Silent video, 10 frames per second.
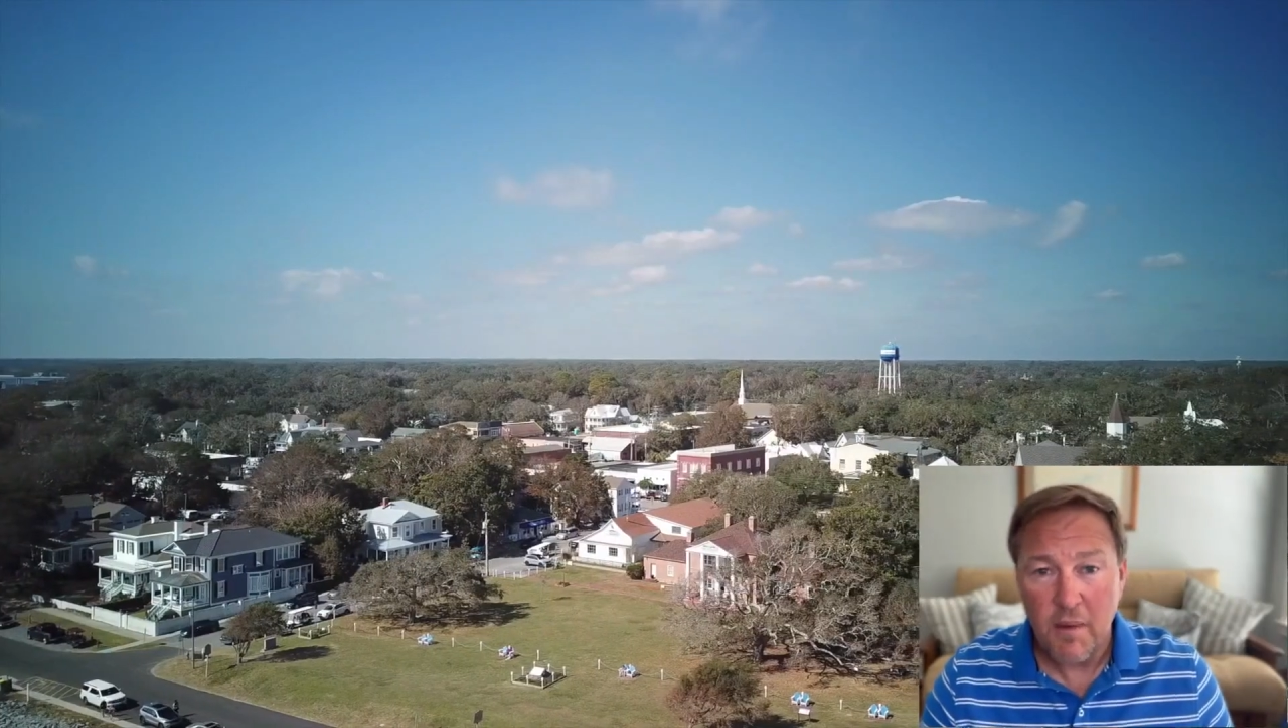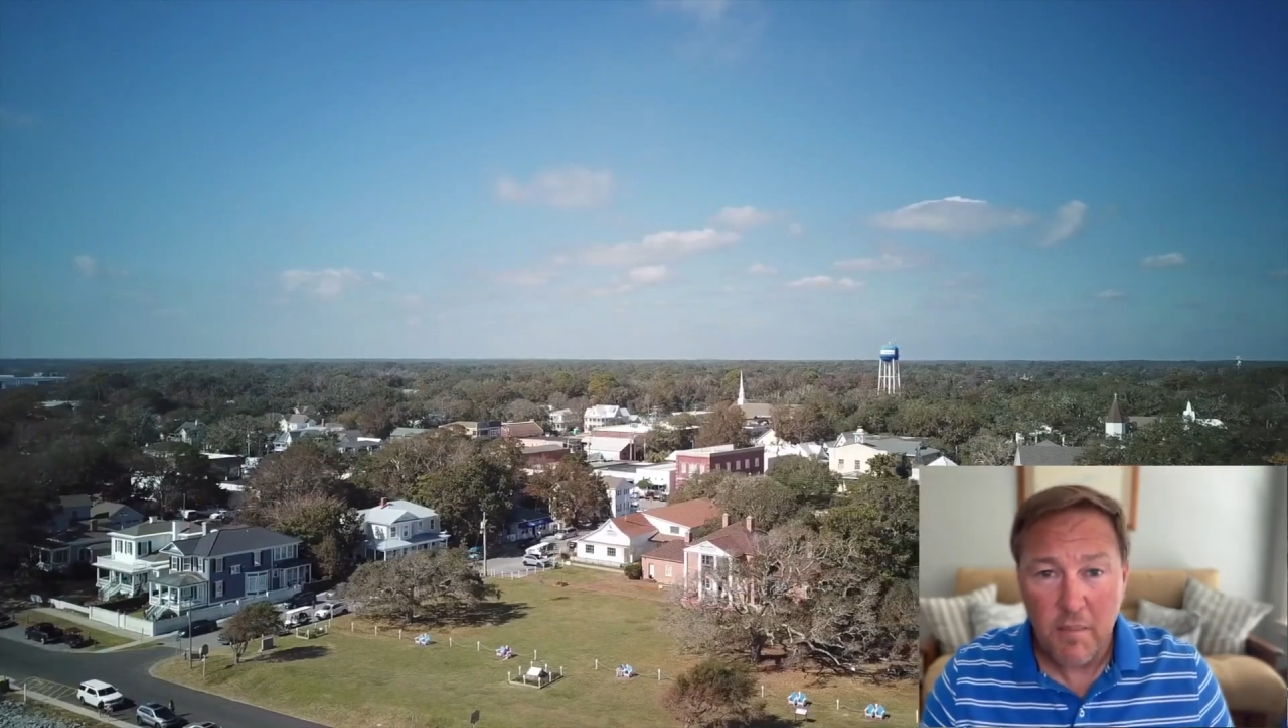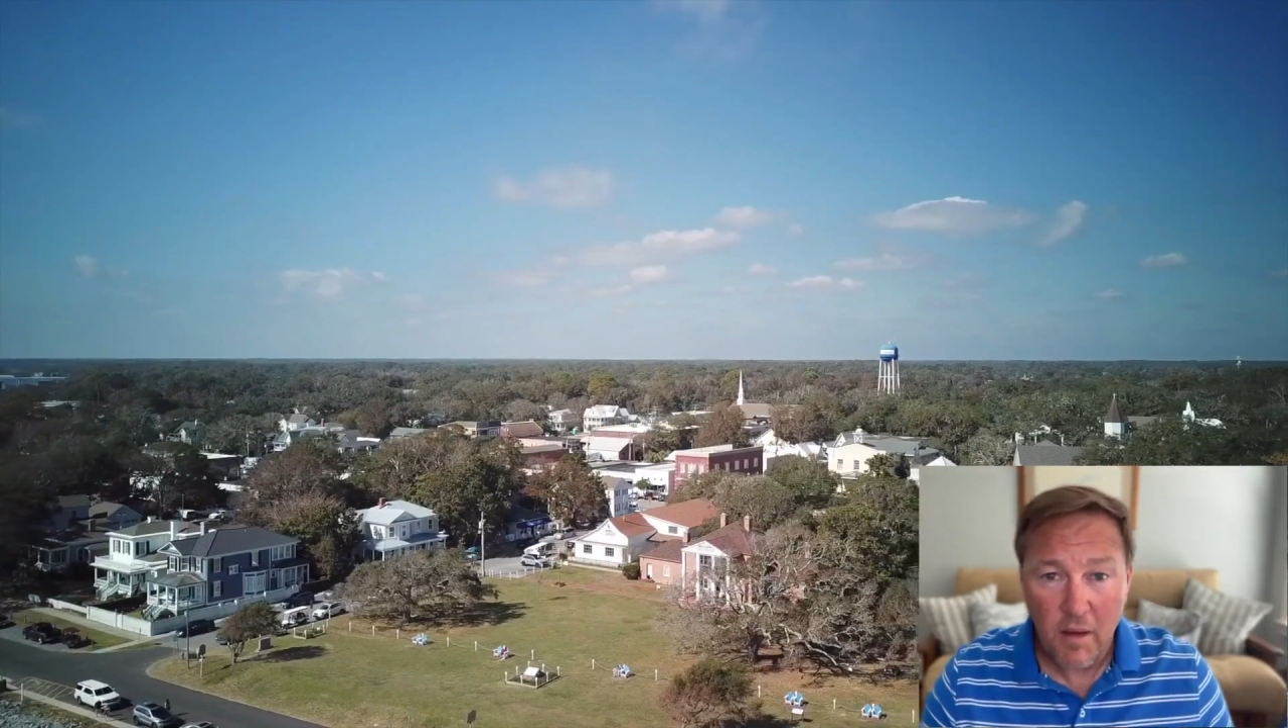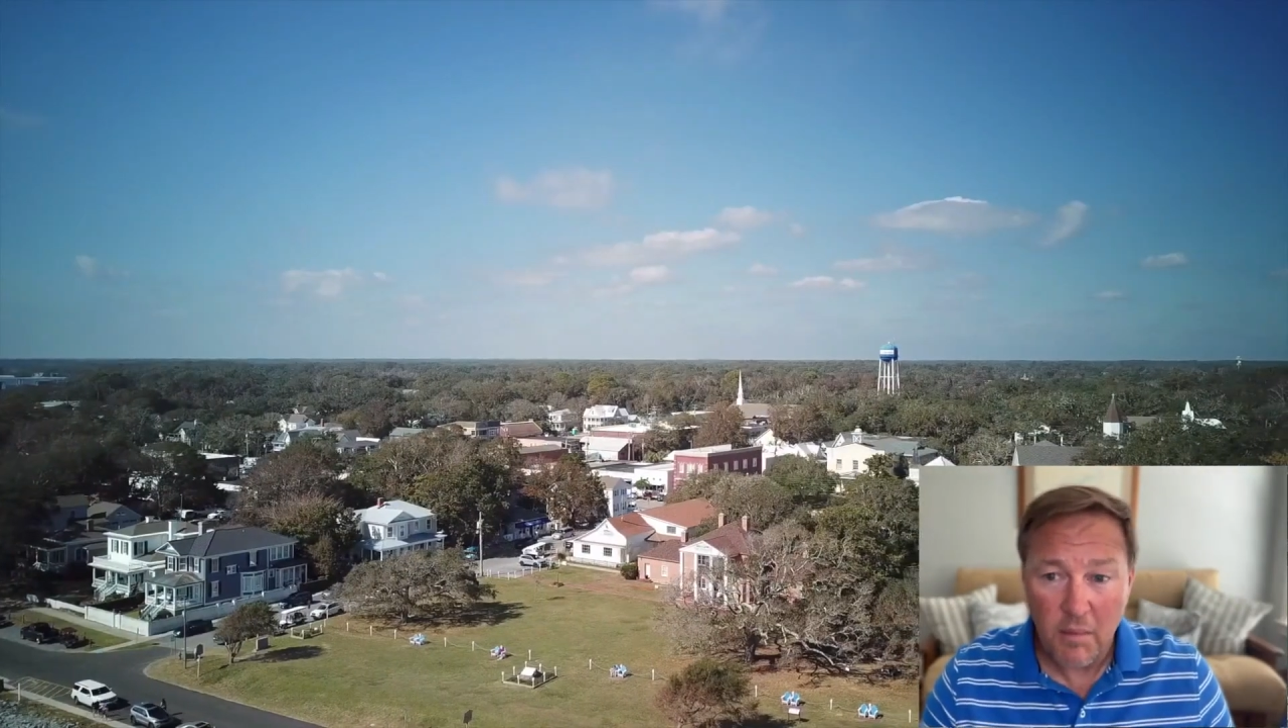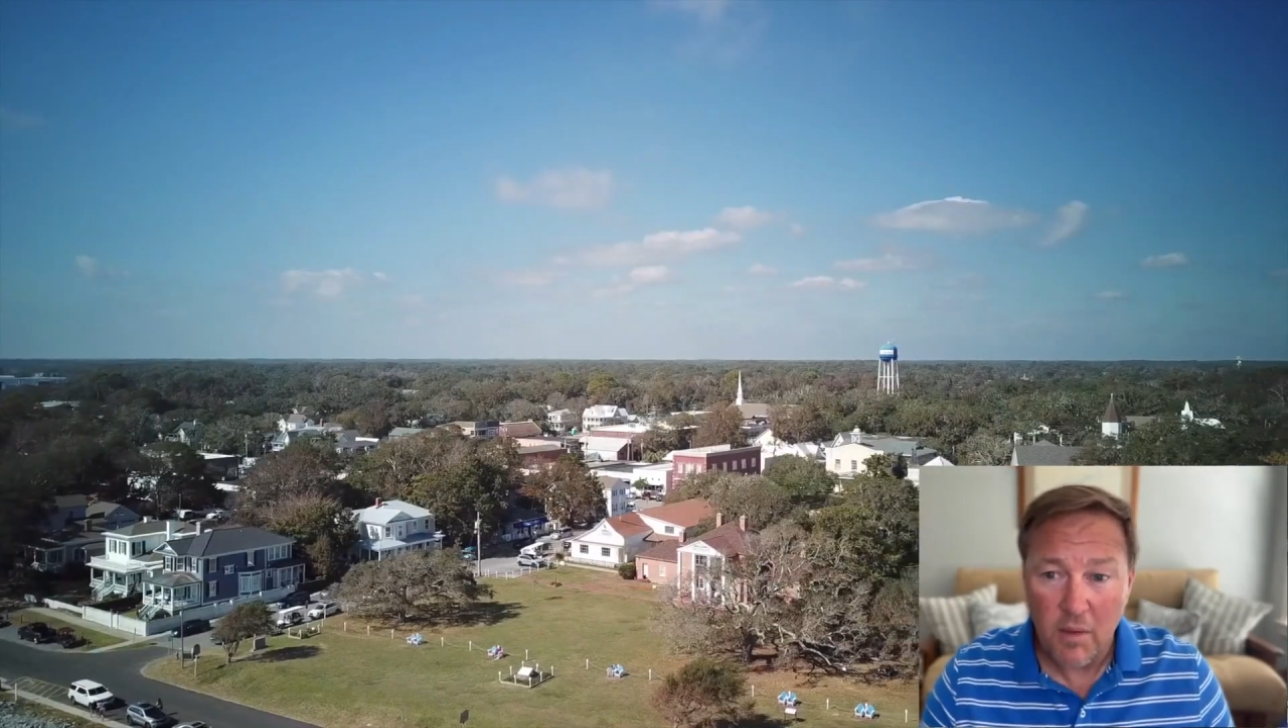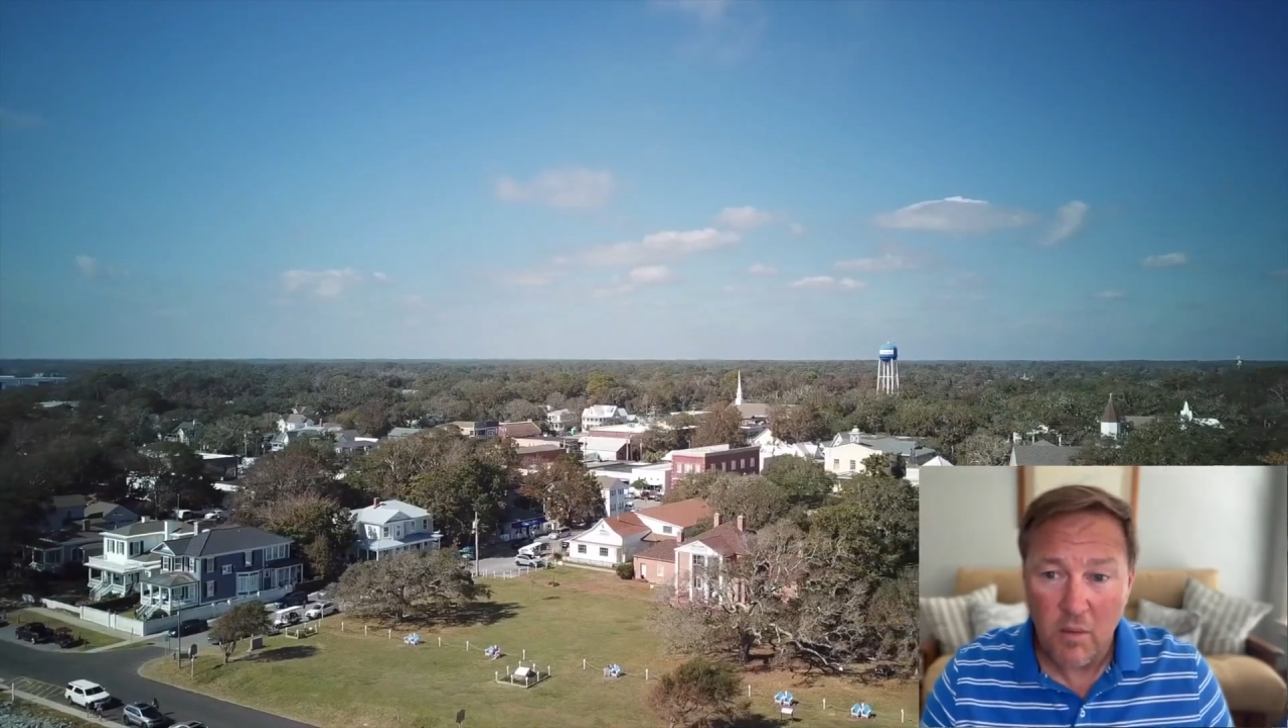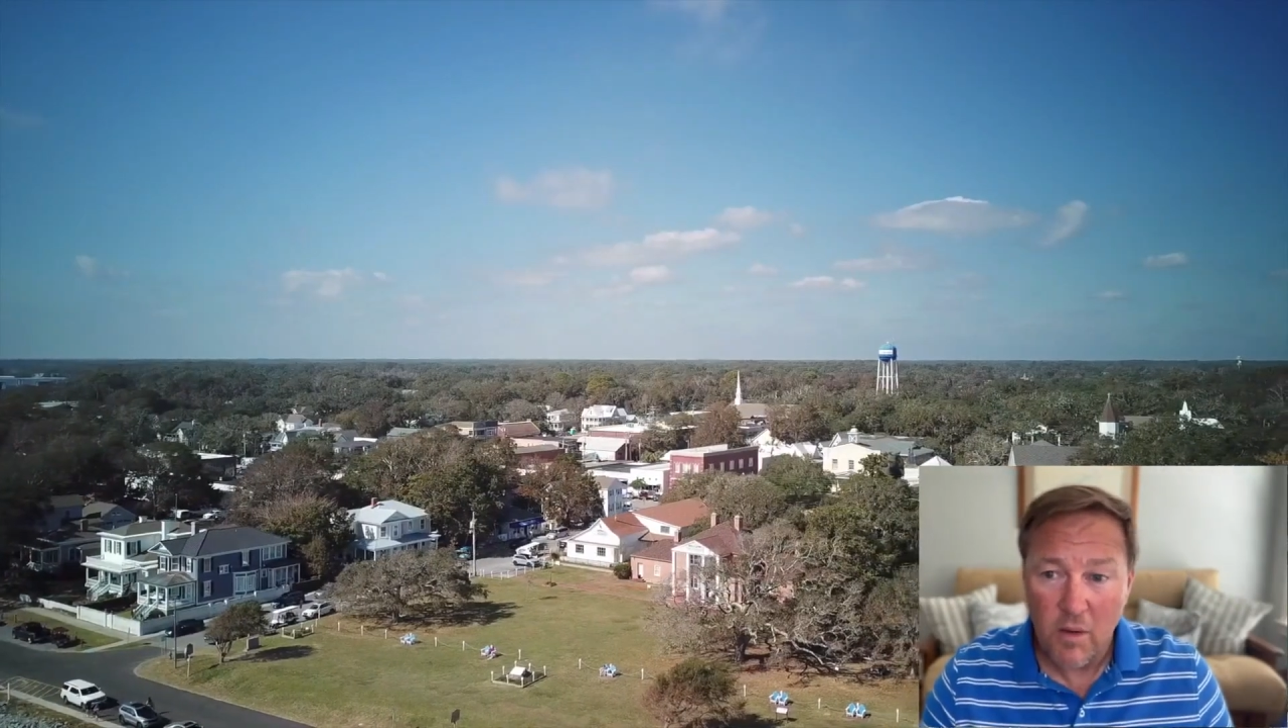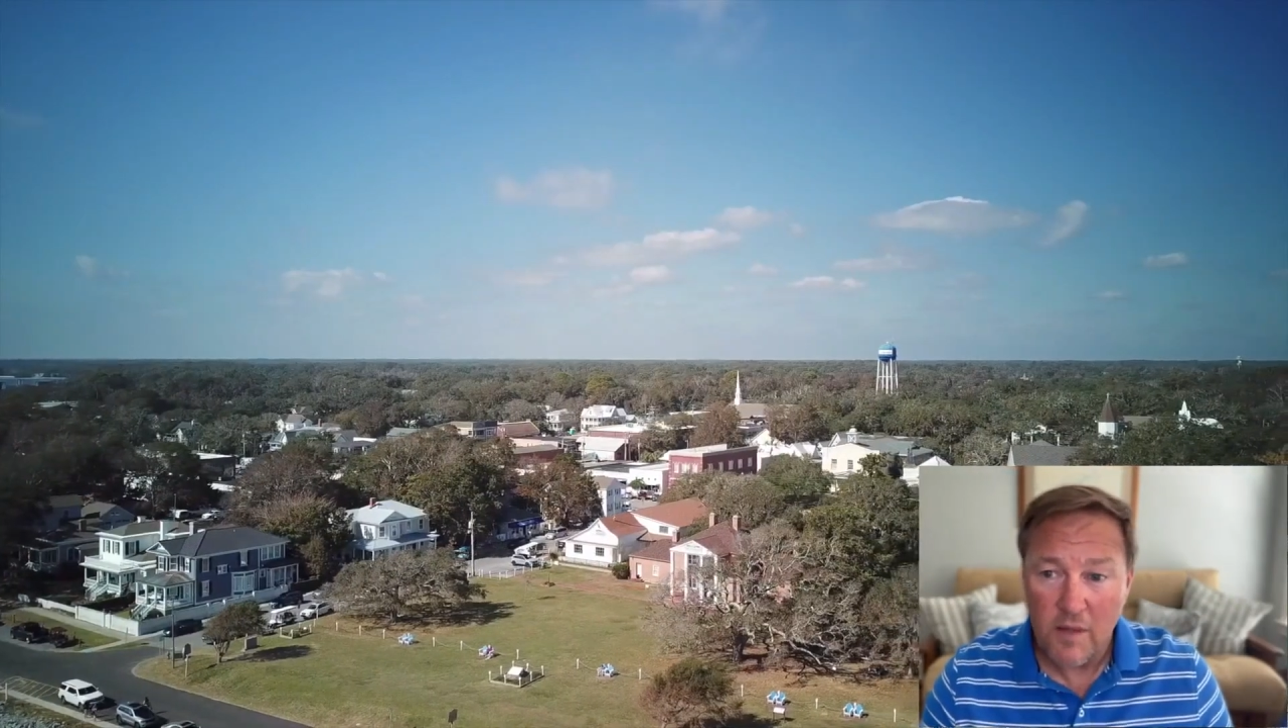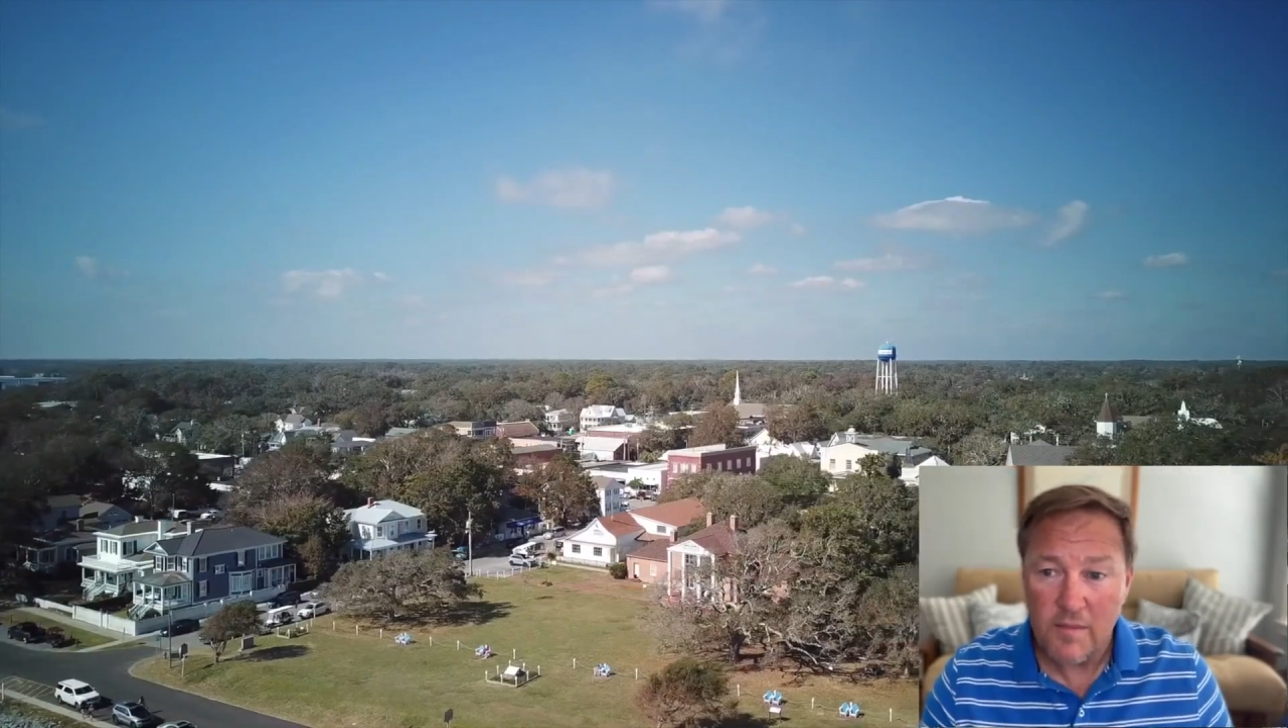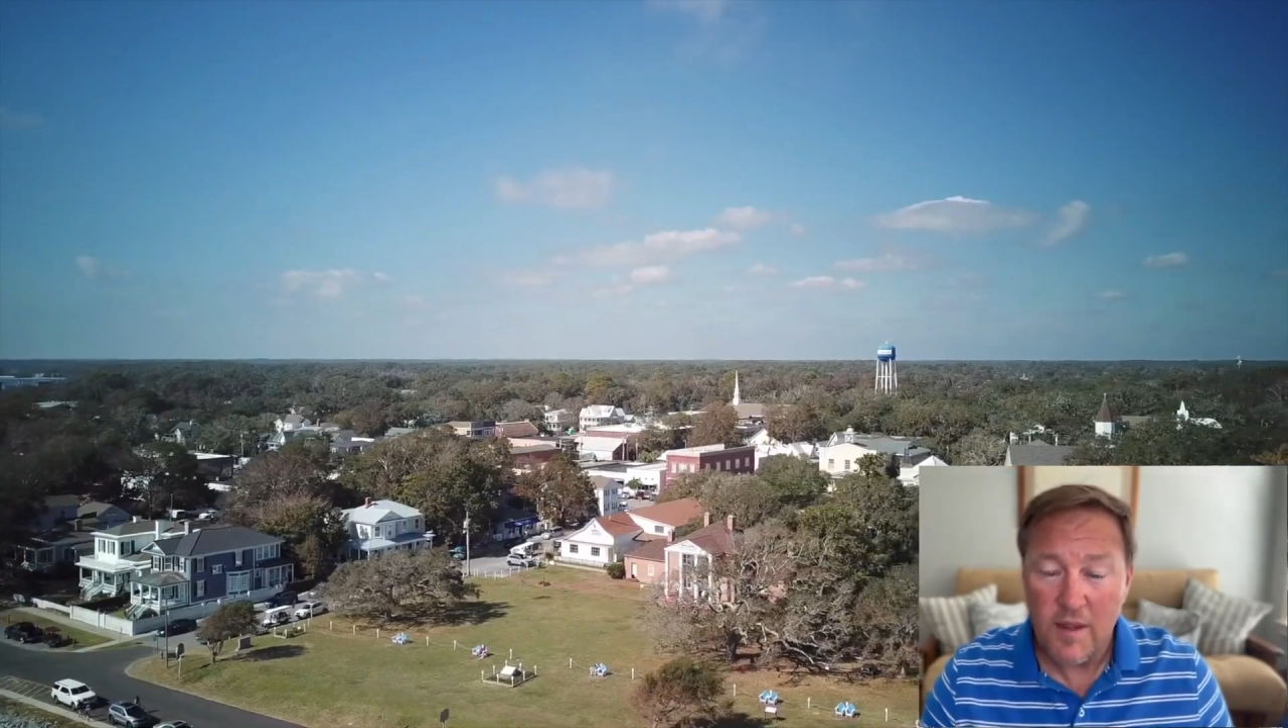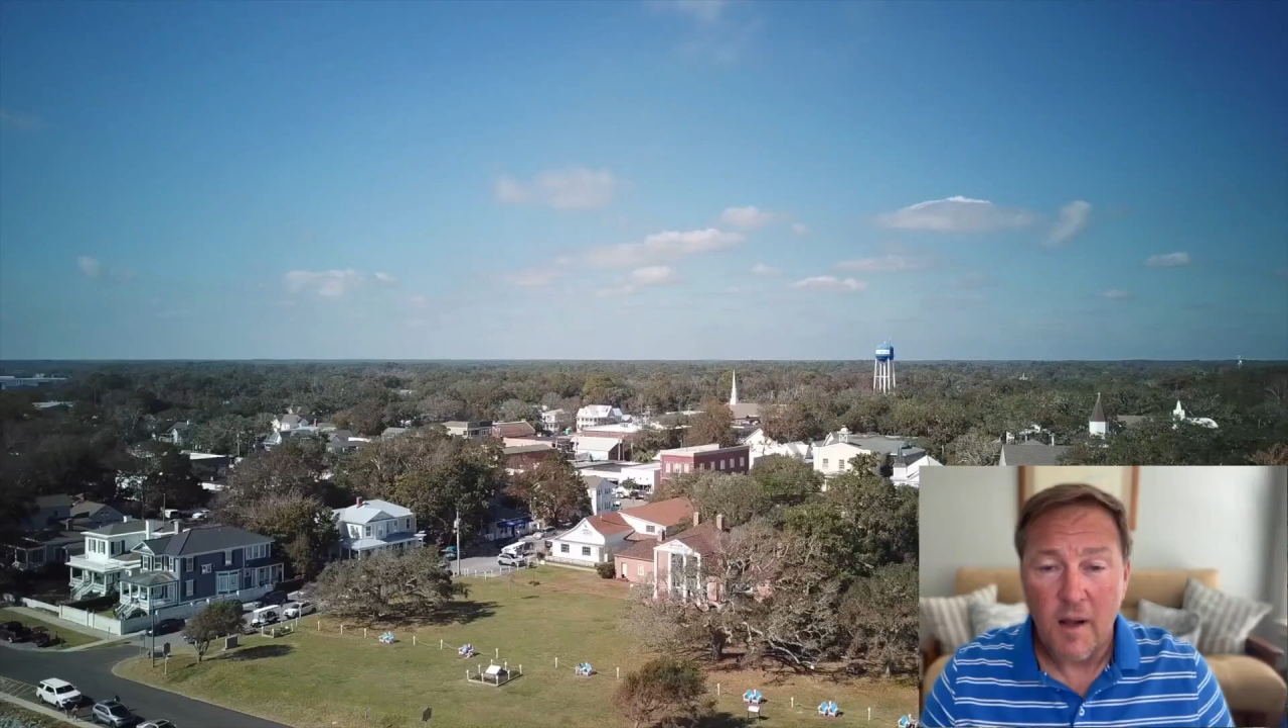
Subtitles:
a public one.